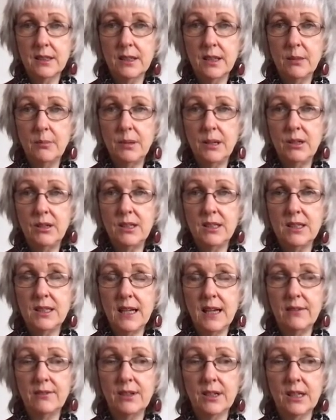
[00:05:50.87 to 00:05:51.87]
The
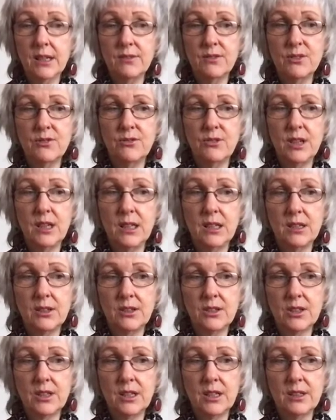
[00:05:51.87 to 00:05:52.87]
Bodhisattva gives
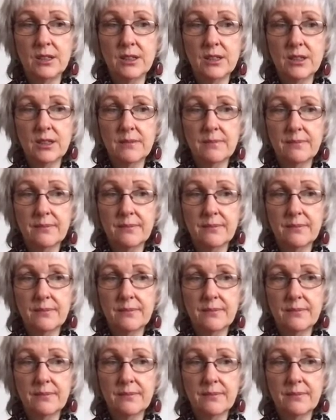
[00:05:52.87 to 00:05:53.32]
fearlessness.